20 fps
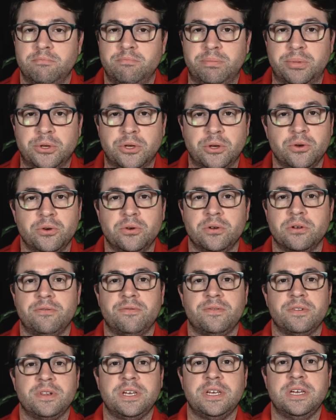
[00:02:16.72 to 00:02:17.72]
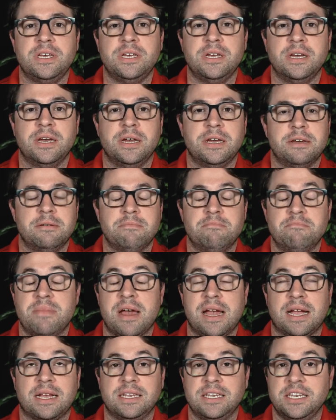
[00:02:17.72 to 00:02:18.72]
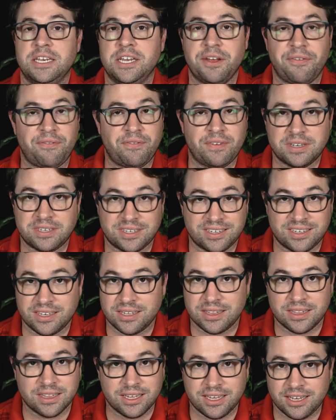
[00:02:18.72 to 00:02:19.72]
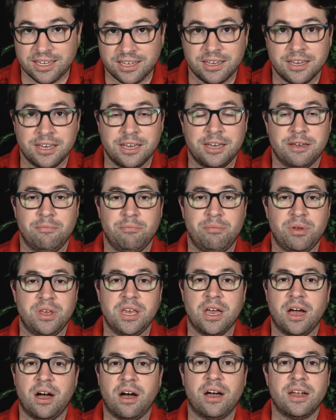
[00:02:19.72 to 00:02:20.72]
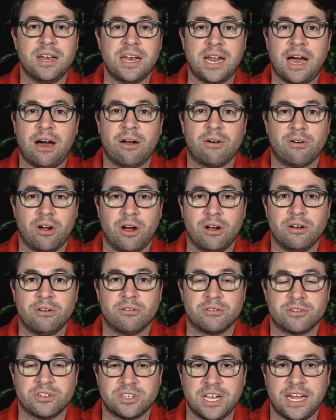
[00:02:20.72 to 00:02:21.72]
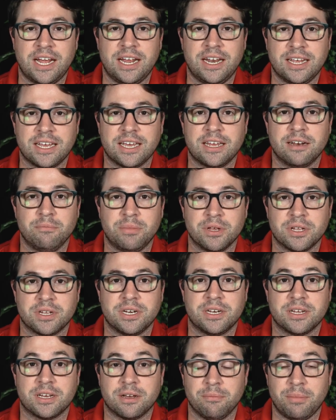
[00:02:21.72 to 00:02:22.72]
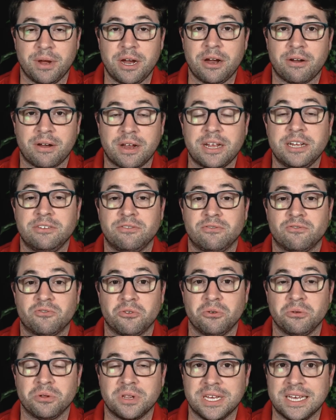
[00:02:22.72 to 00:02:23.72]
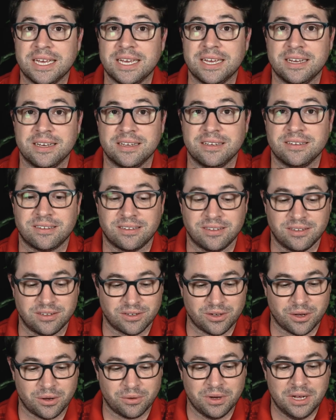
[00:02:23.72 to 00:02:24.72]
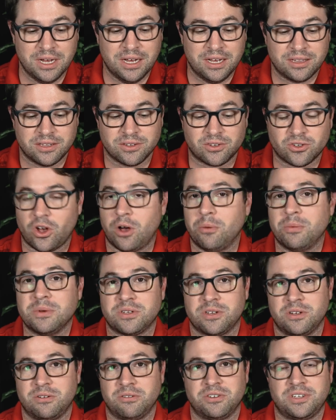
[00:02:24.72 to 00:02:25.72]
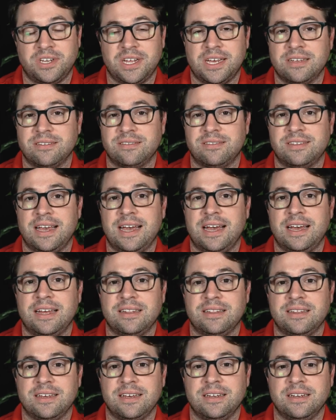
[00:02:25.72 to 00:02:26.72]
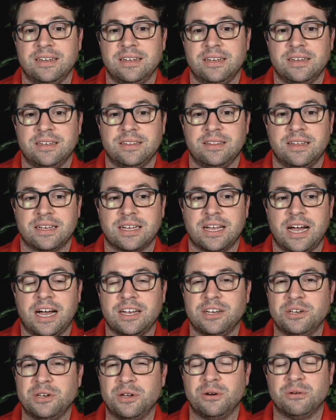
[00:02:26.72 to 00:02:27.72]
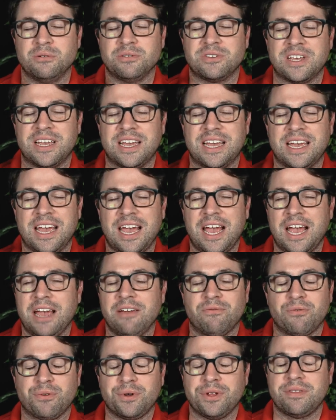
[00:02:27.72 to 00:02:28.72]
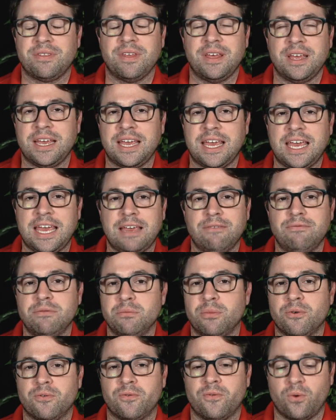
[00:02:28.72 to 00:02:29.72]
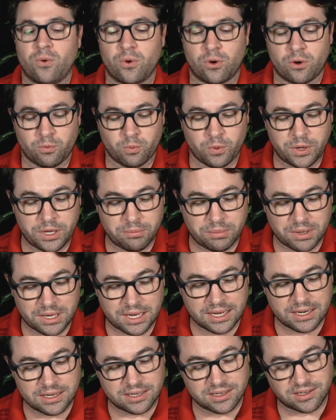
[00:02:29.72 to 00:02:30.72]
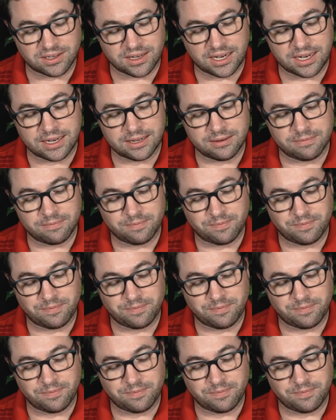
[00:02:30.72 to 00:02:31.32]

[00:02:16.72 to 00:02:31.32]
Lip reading: beautifully, magnificently beyond our understanding and ability to compare he truly is. And so the psalmist understands that God knows everything even before we begin to say it.